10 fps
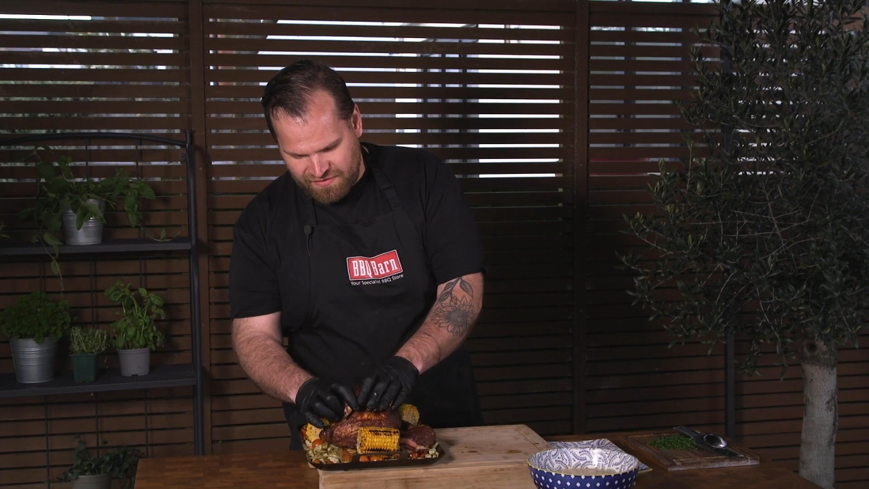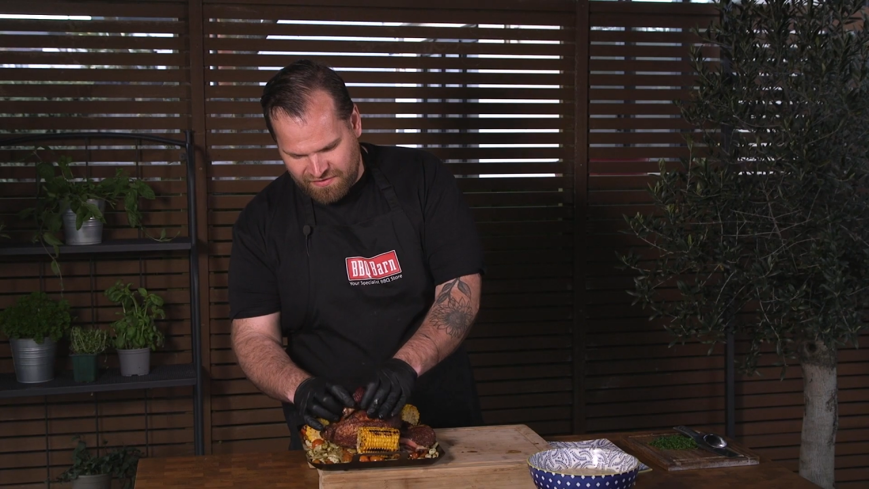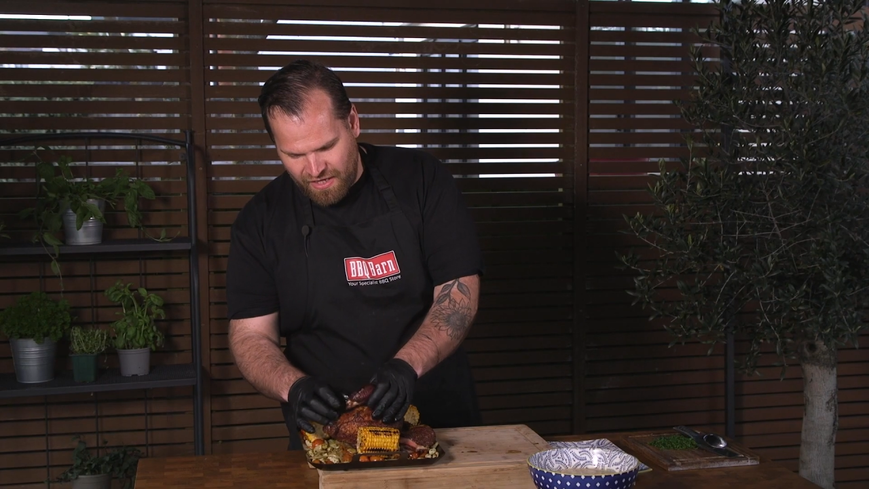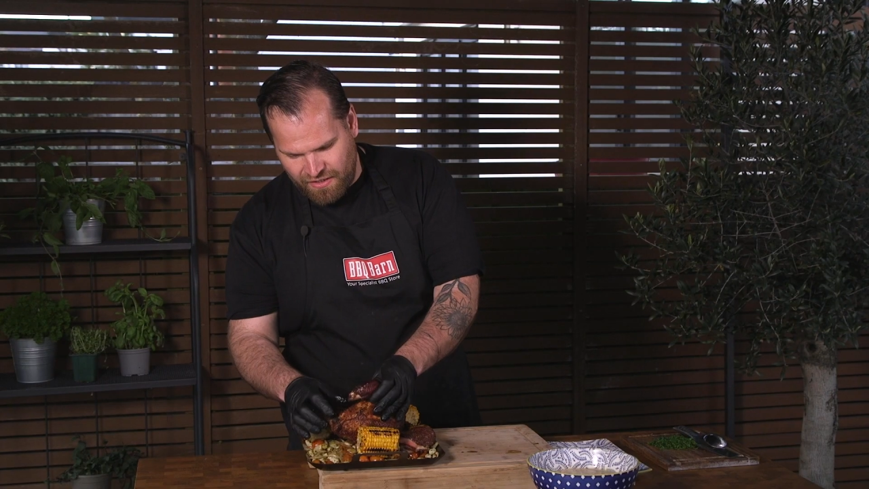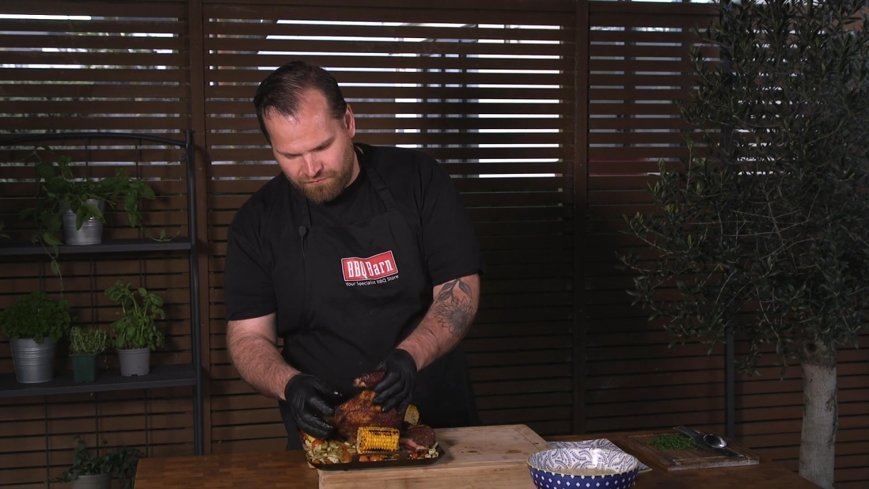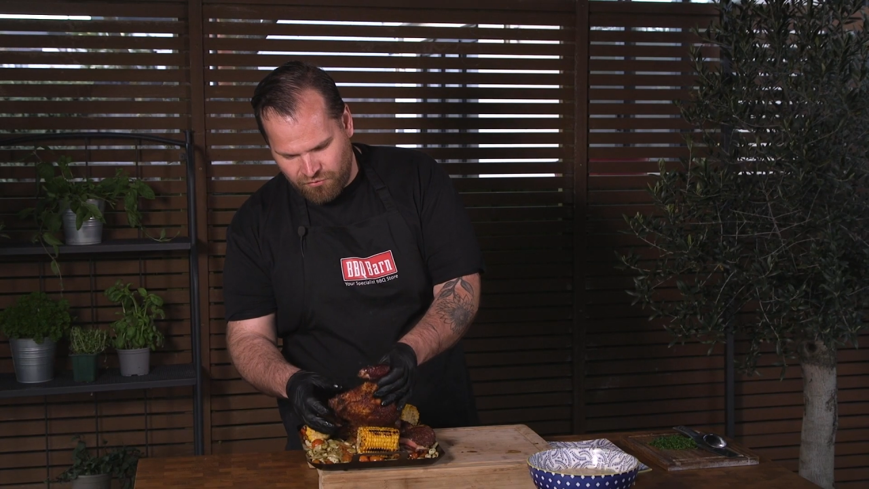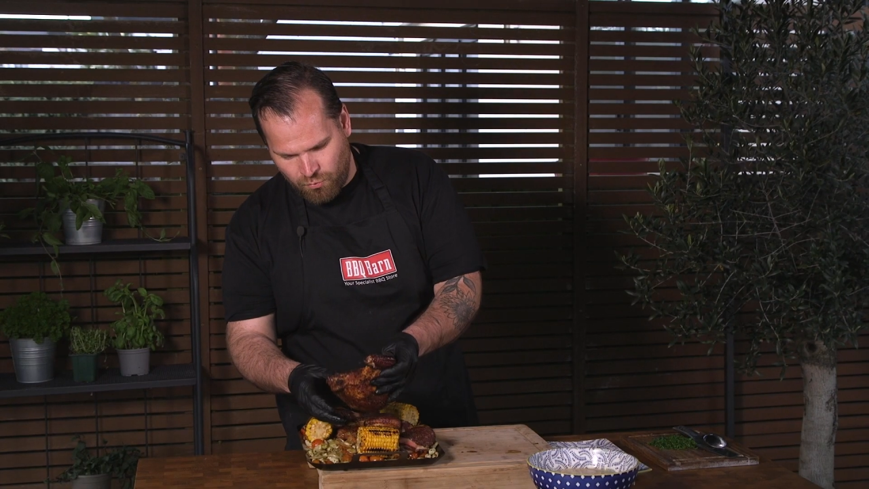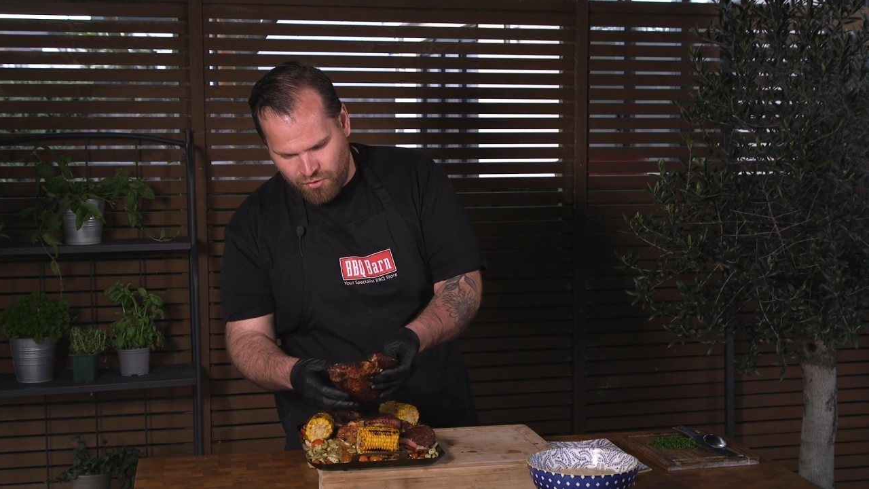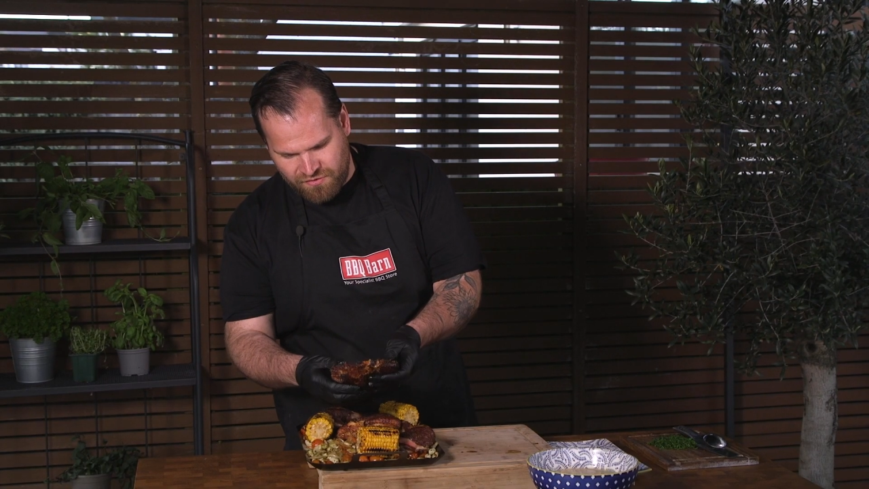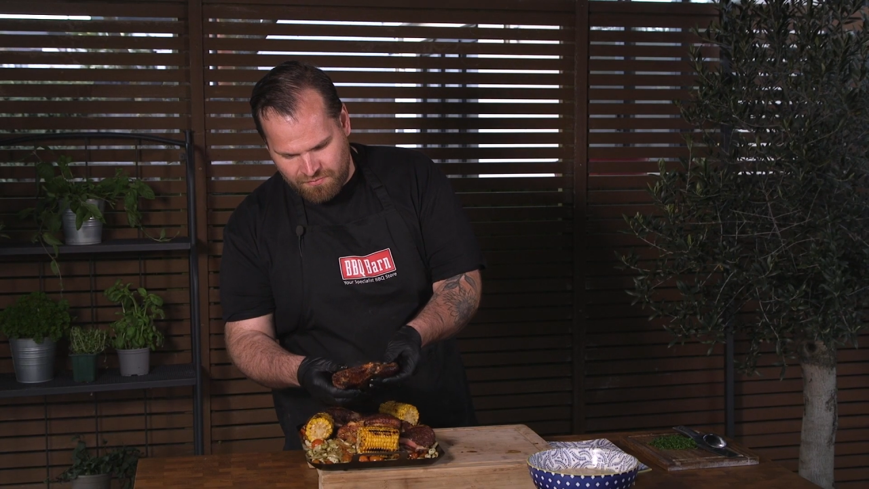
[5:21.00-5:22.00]
stain of the
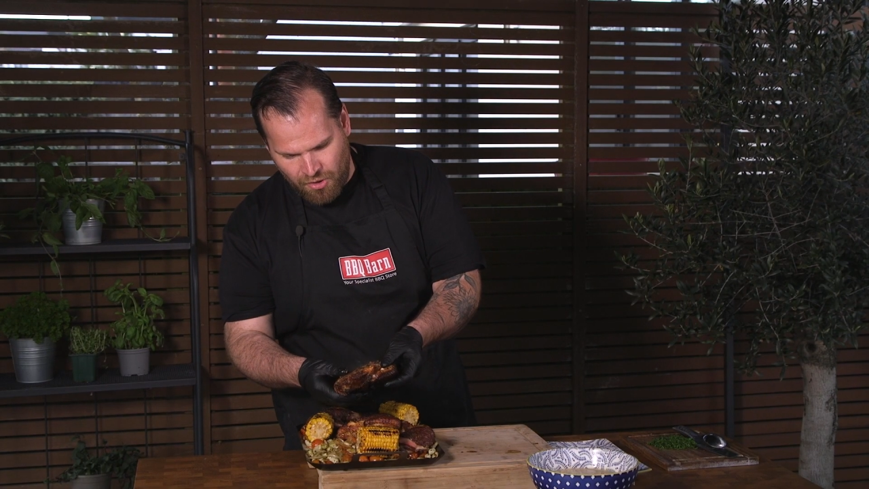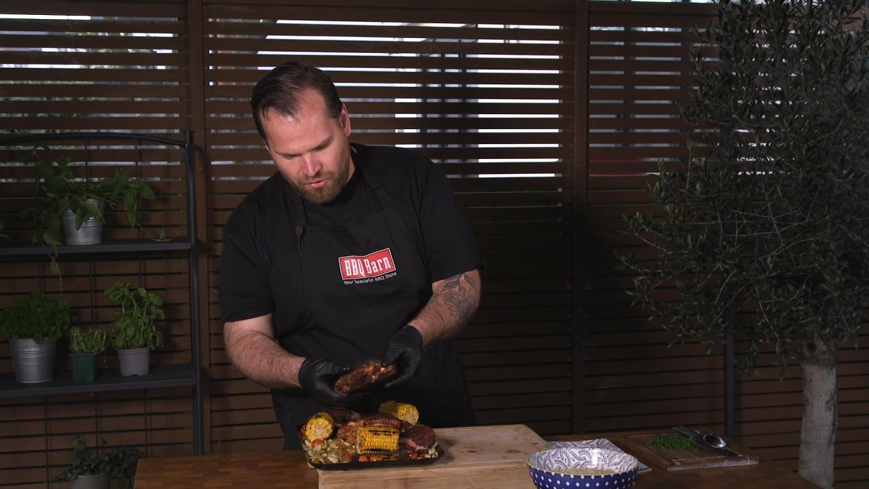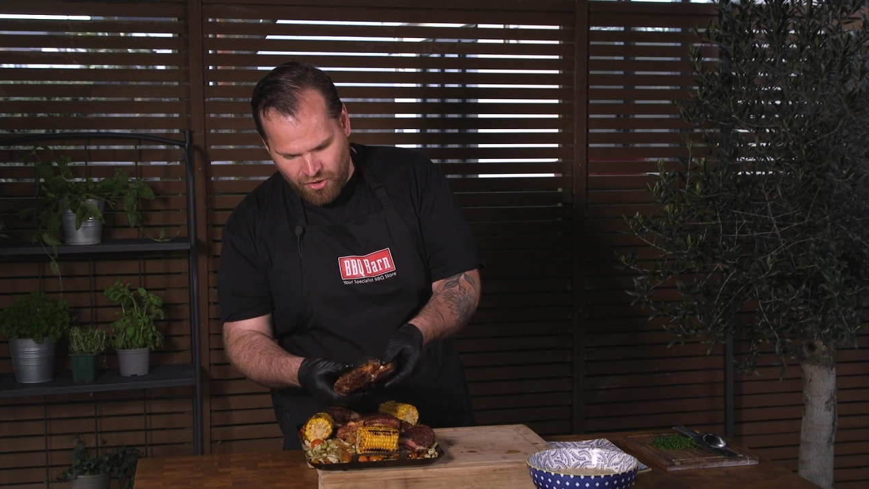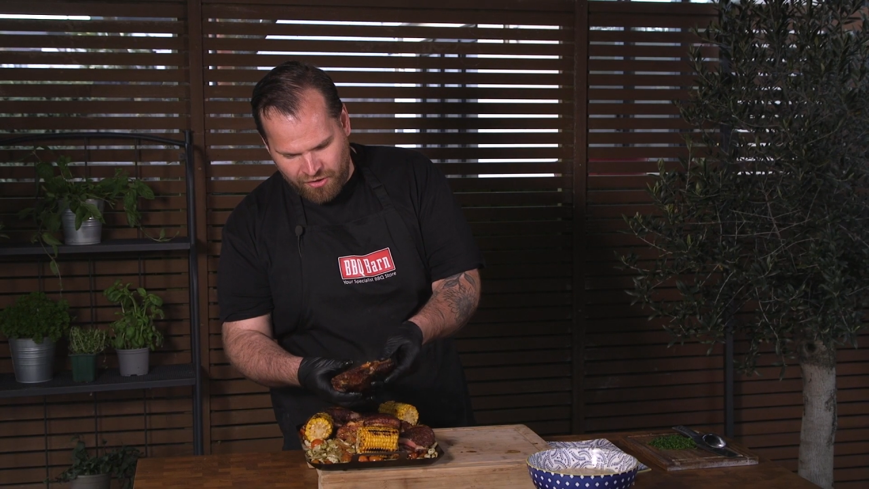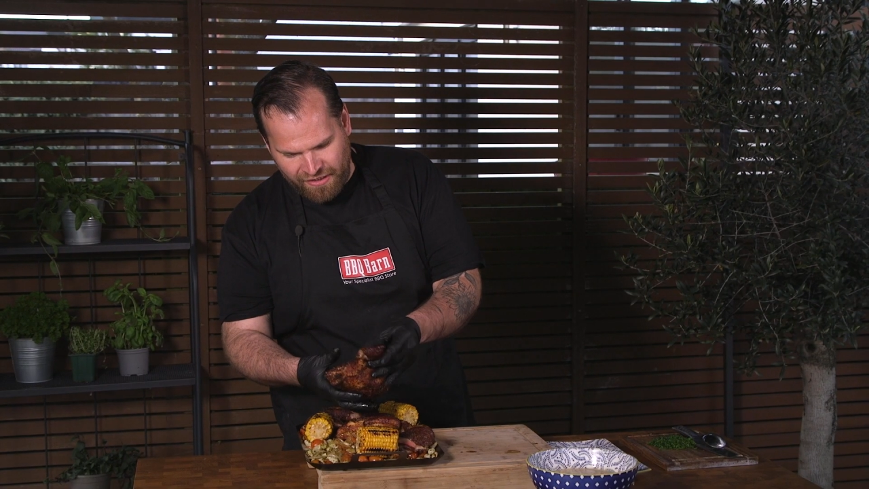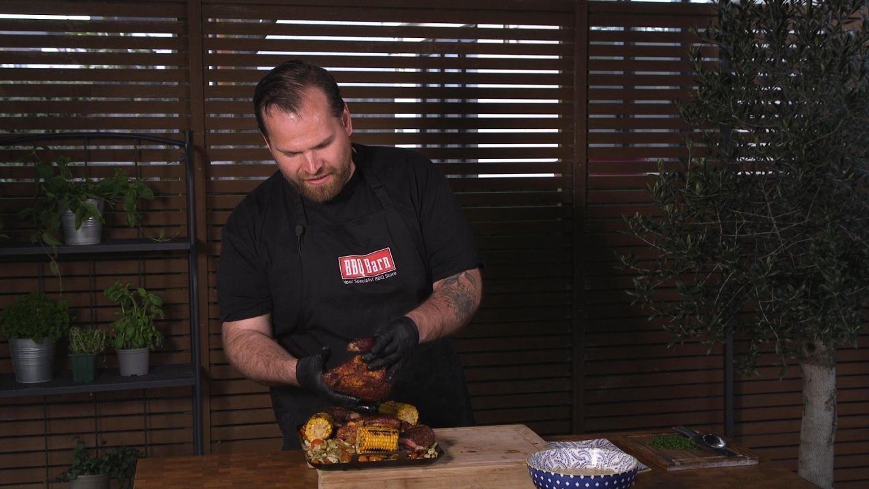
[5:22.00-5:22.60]
wood smoke on it.